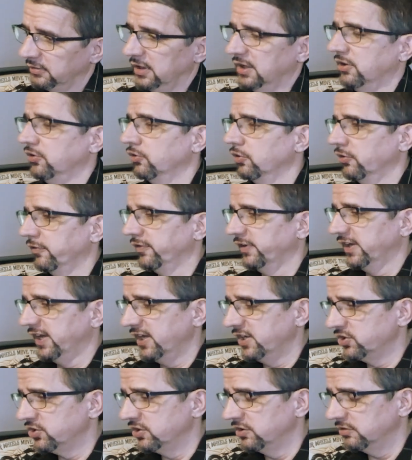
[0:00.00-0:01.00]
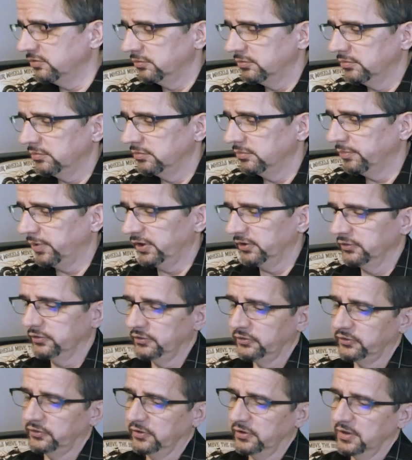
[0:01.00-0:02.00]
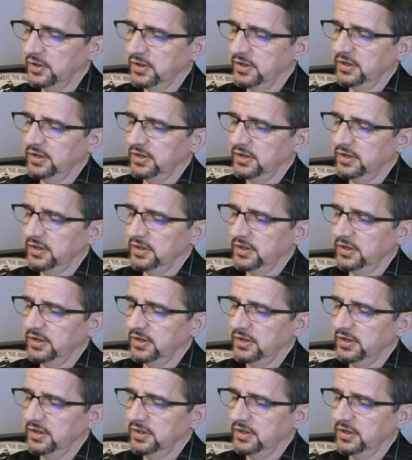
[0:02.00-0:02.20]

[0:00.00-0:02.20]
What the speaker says: and notification buttons.